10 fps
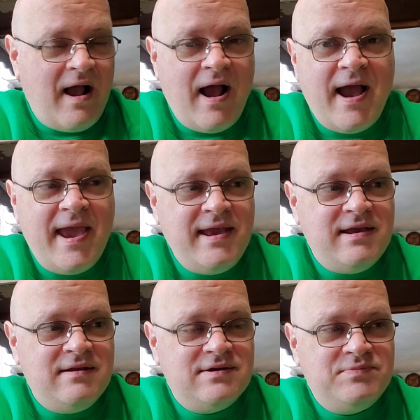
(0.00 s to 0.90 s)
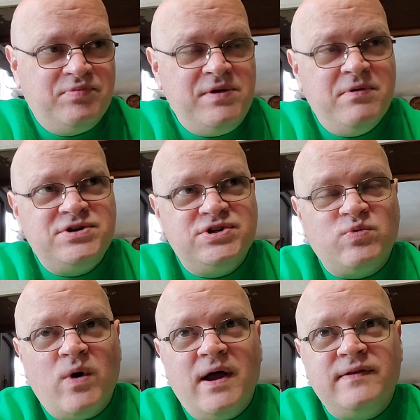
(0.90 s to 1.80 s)
I pretty much
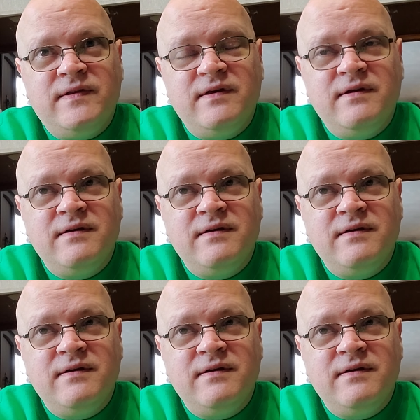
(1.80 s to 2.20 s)
just want.